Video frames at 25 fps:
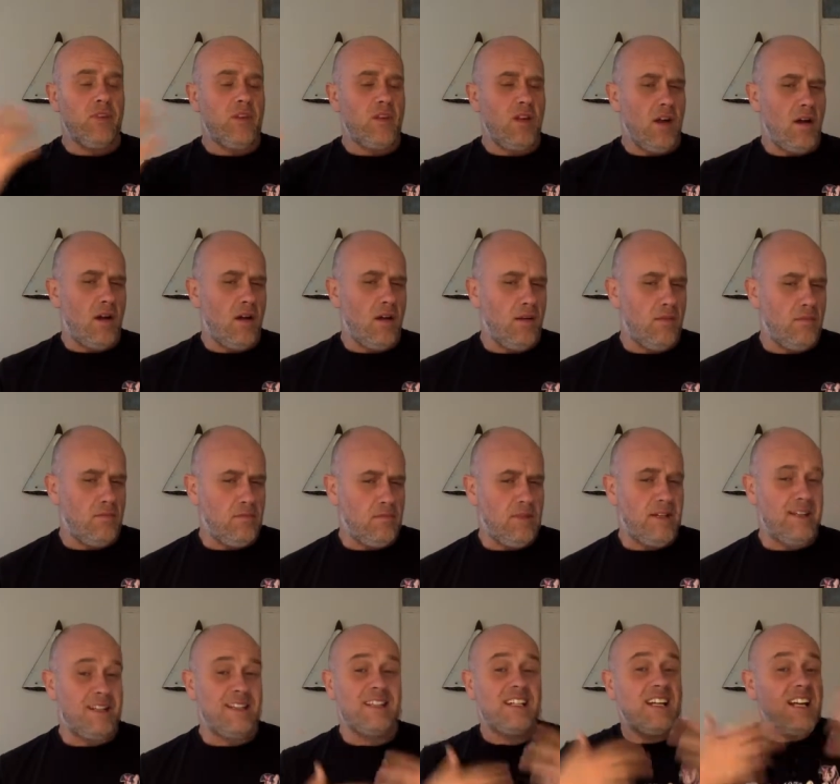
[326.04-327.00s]
um,
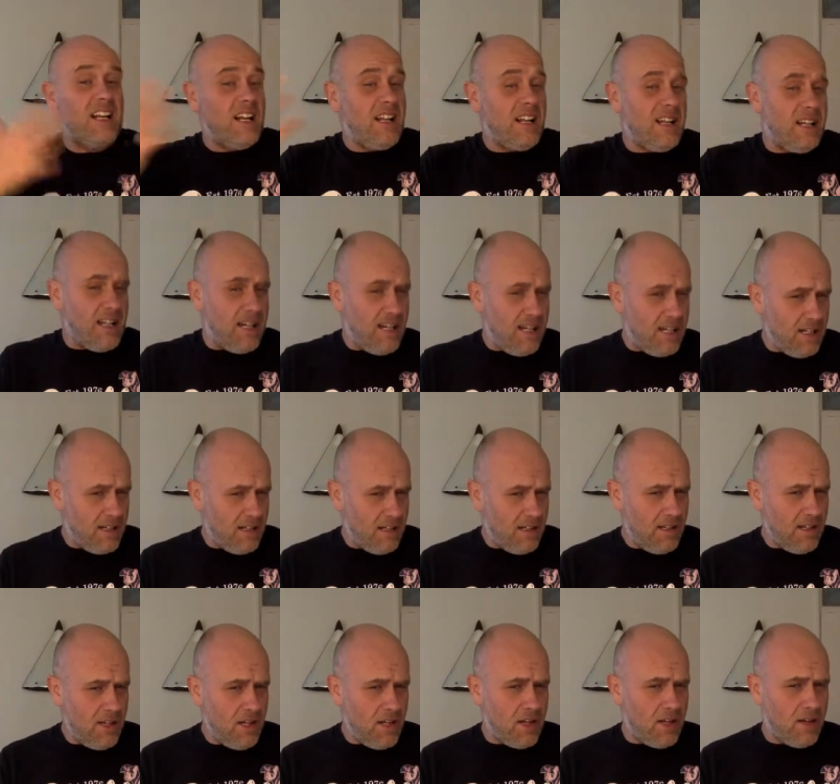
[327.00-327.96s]
it's clean
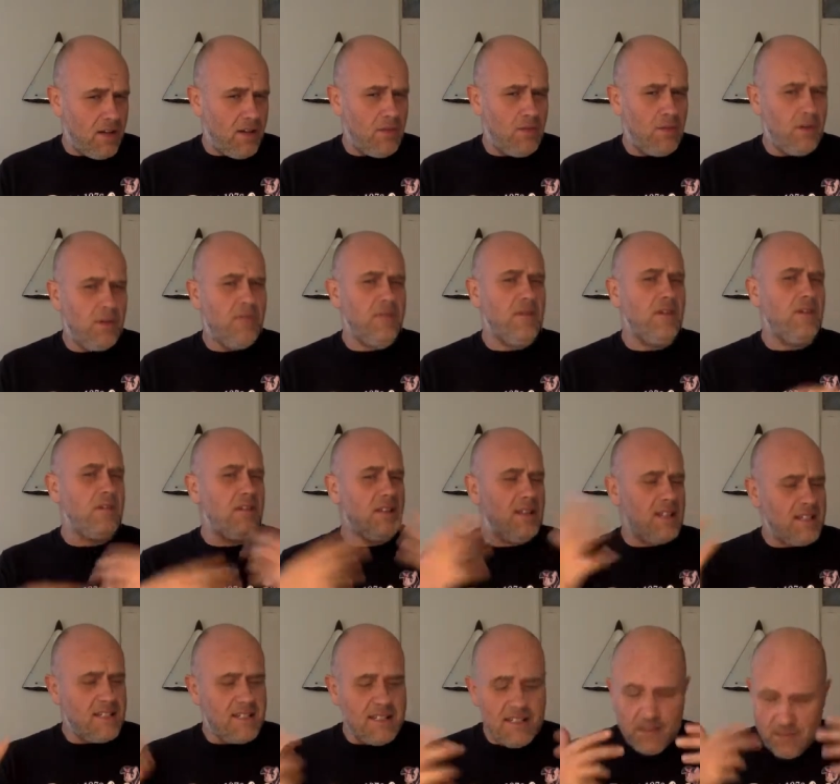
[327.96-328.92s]
you know we,
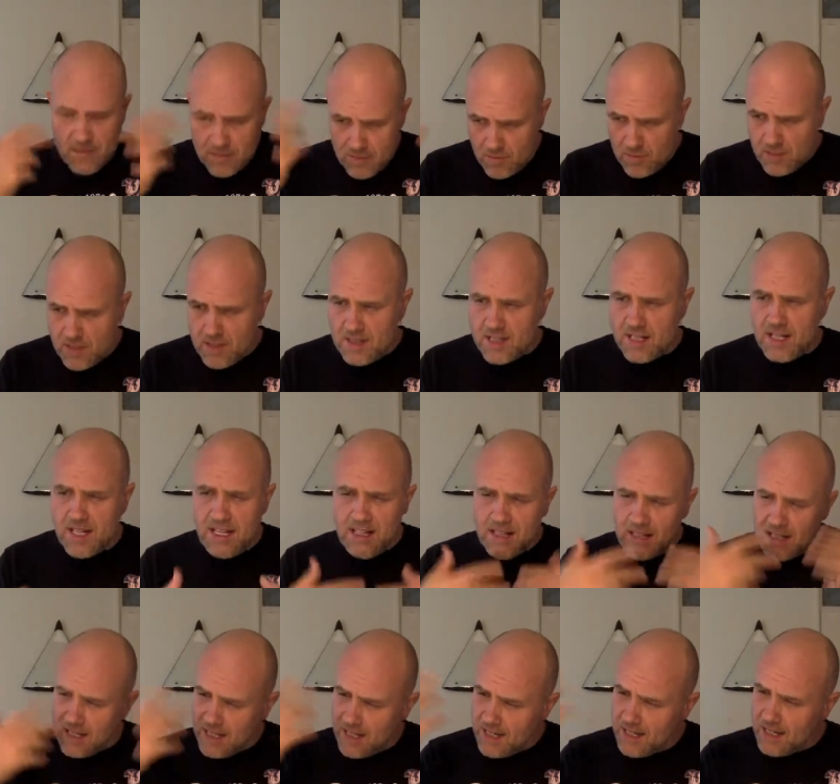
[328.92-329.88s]
this is there's a
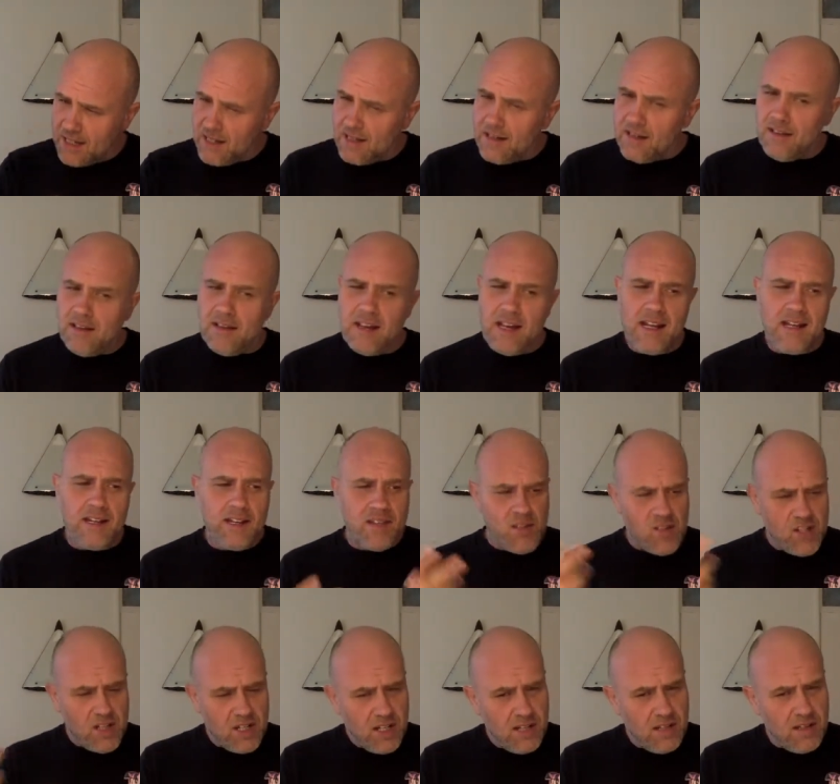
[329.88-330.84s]
clean
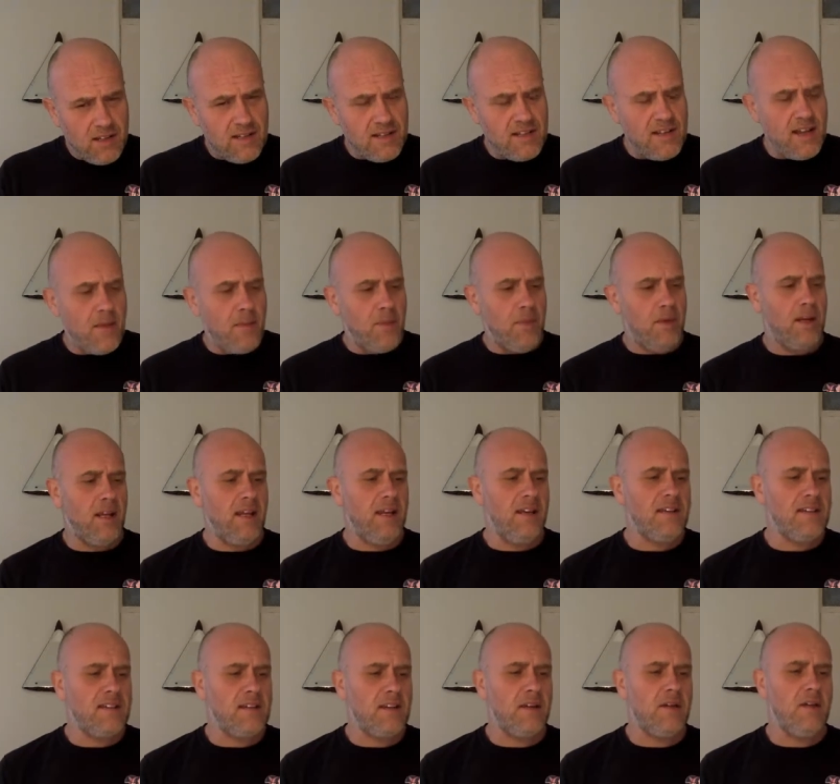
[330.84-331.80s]
energy that's happening
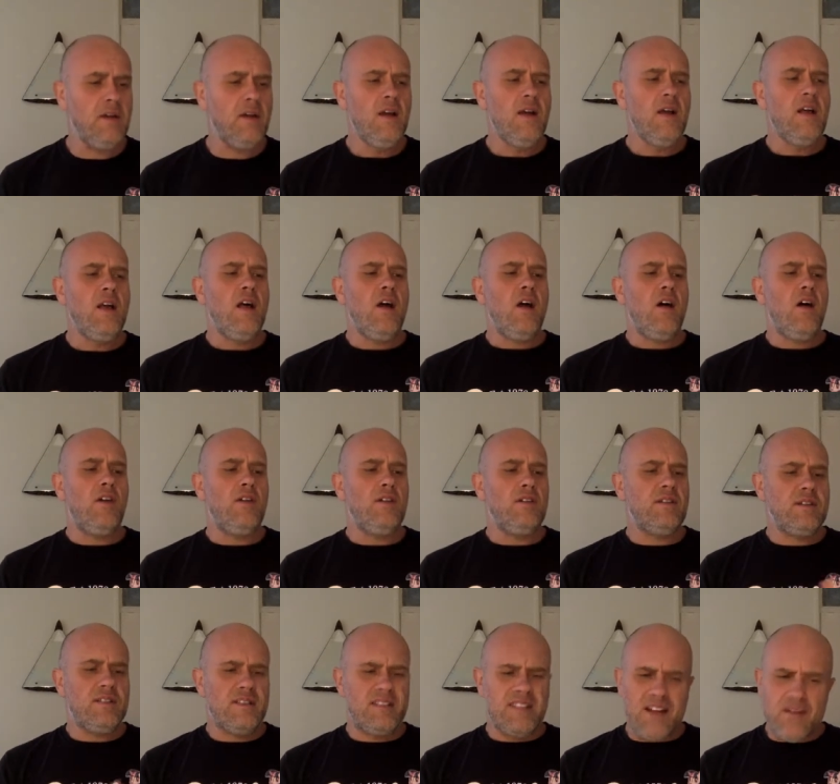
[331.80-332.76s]
so
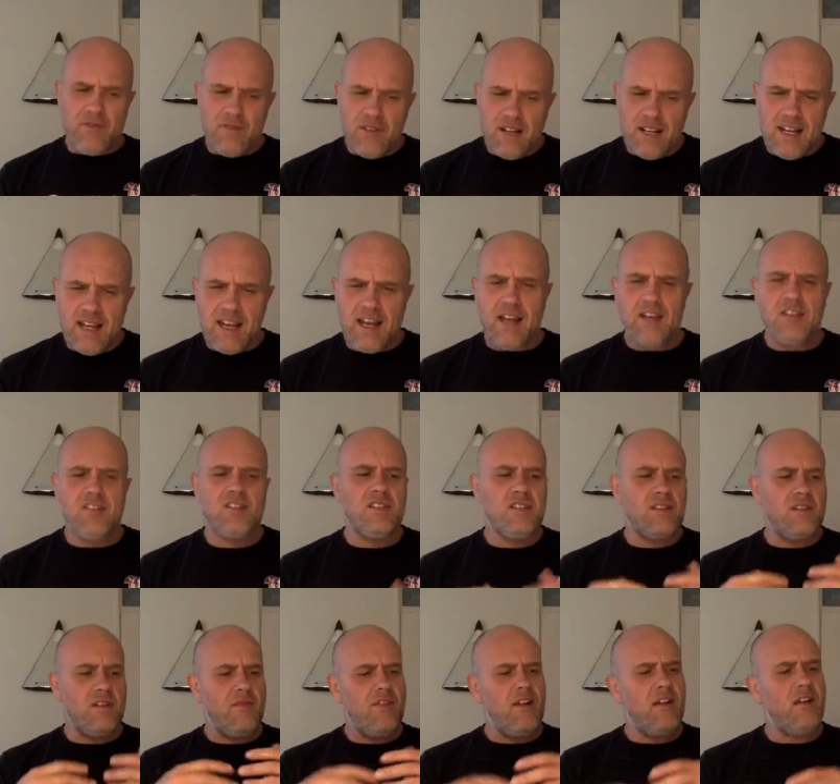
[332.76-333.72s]
on several
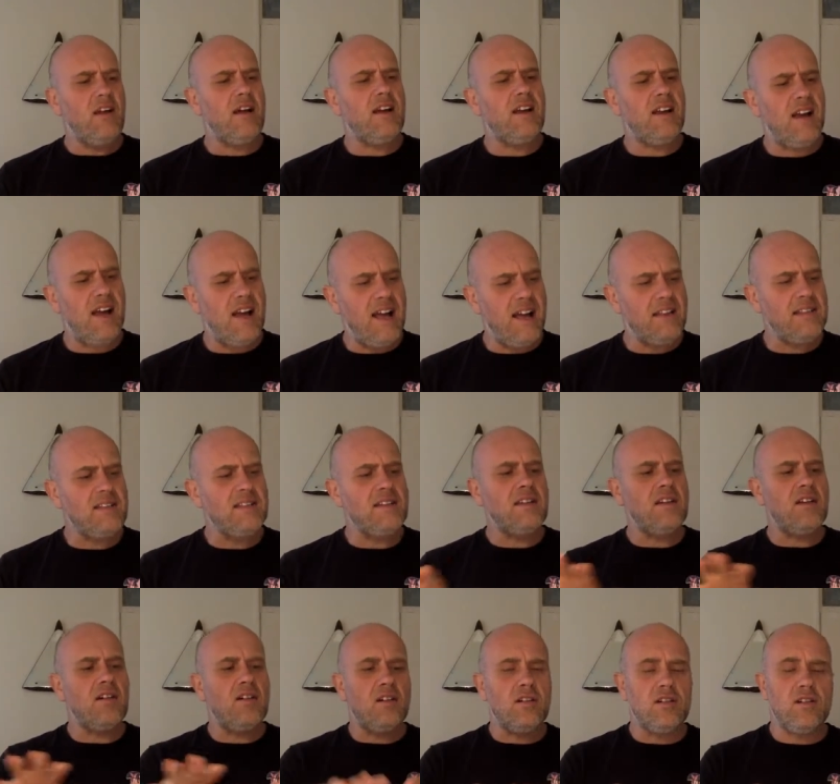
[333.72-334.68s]
occasions i felt like i had to
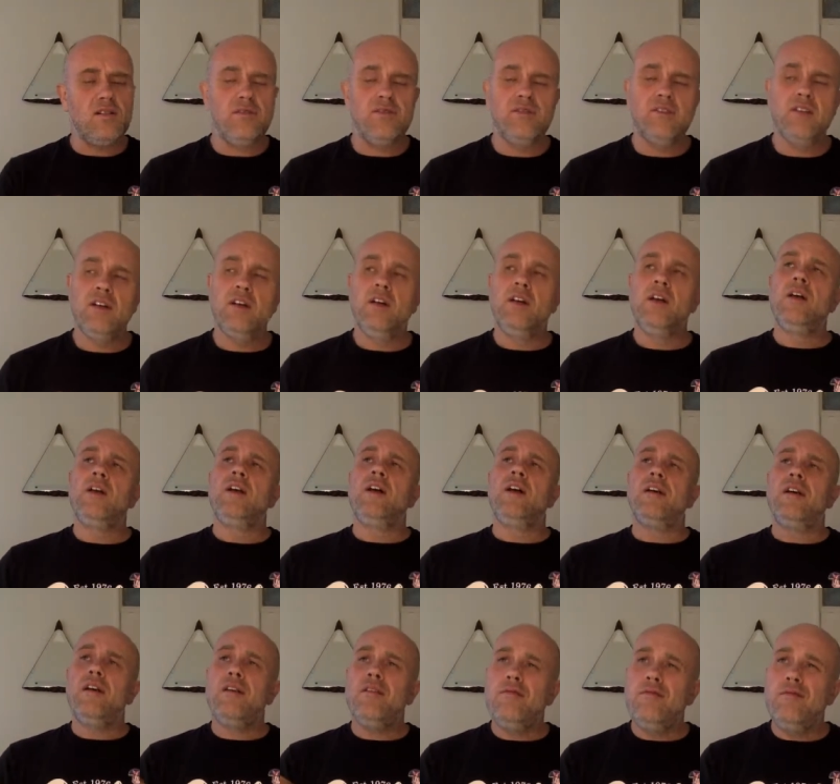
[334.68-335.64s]
kind of
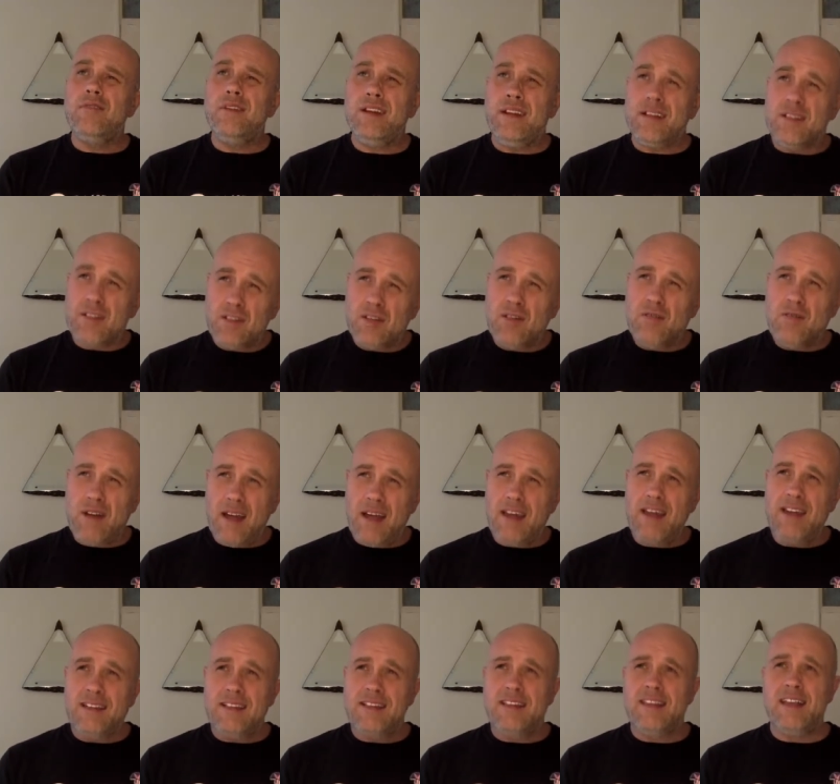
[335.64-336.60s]

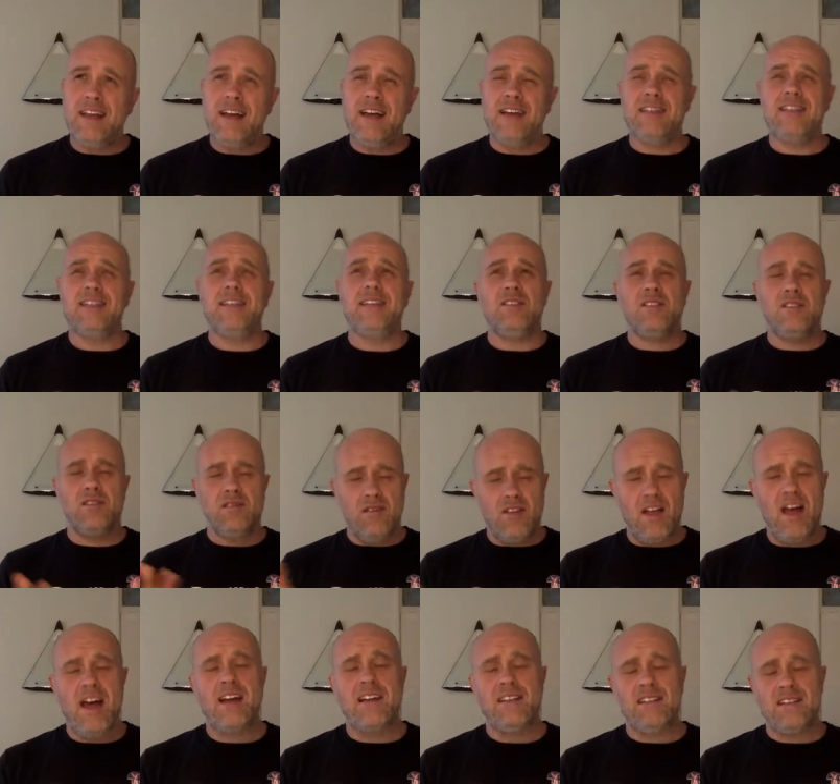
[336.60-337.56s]
reiterate that
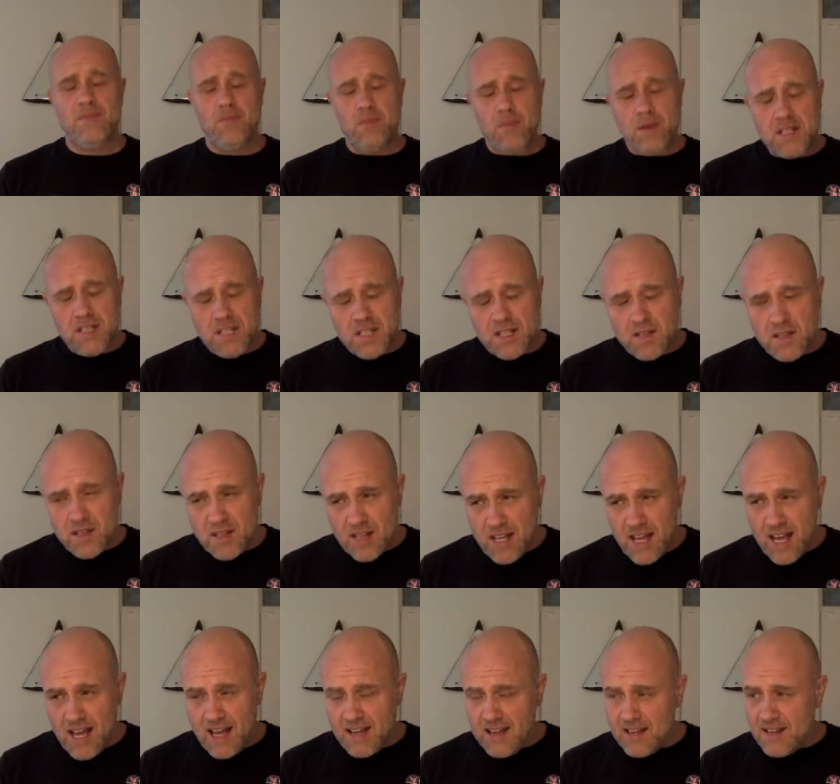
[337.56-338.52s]
that
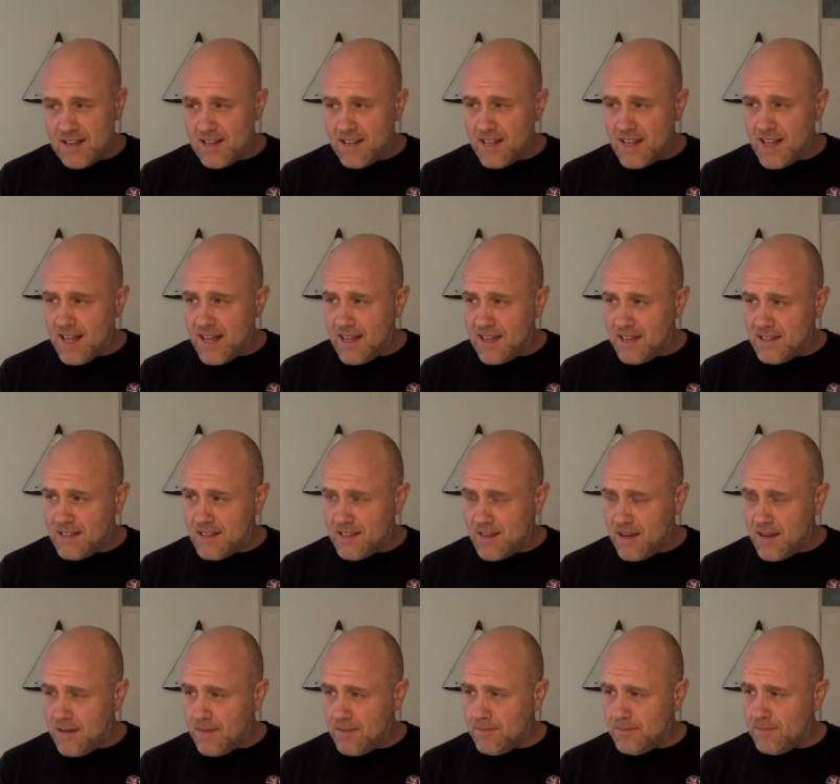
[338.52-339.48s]
that that
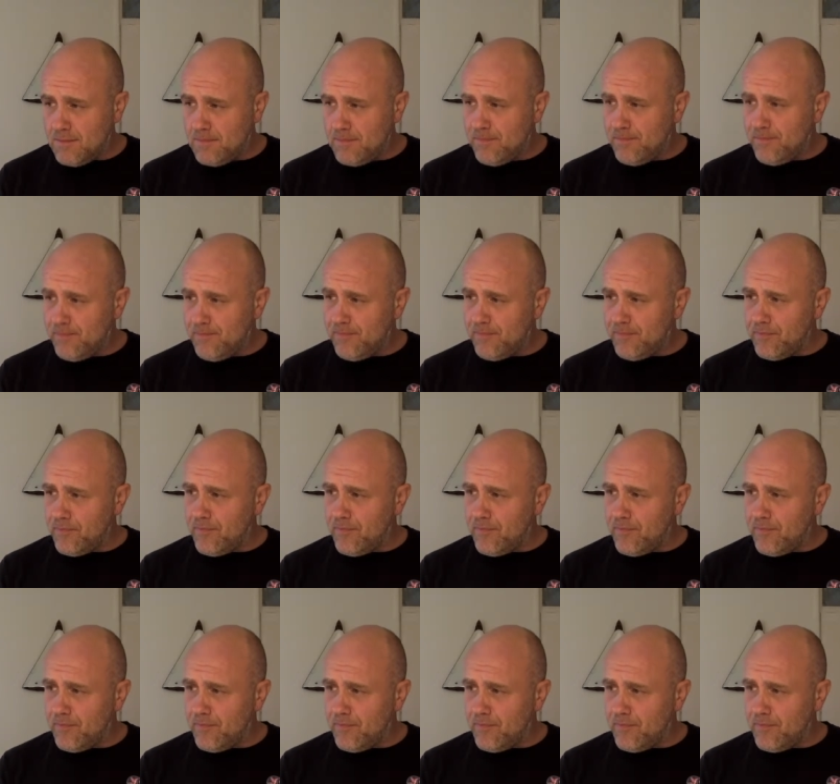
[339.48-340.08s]
um,